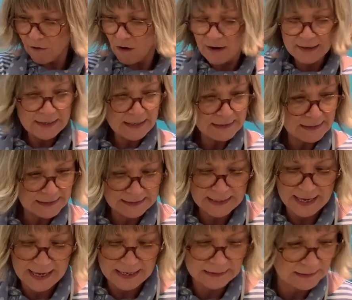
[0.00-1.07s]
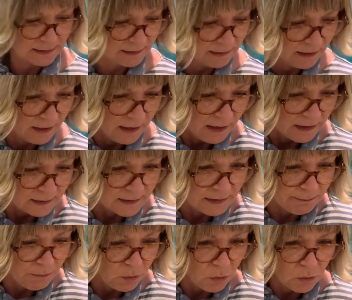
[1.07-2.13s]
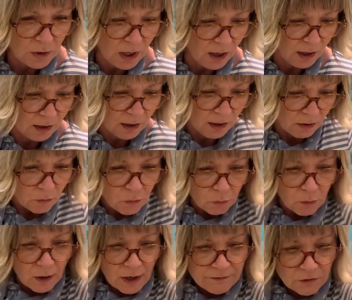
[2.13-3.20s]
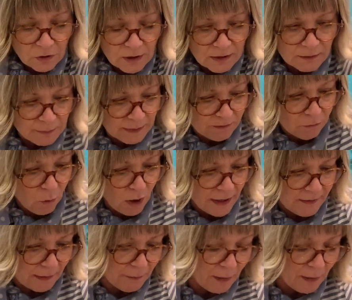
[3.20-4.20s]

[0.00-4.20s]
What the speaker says: Right, let's get some more colour. Oh, I've got a little bit of white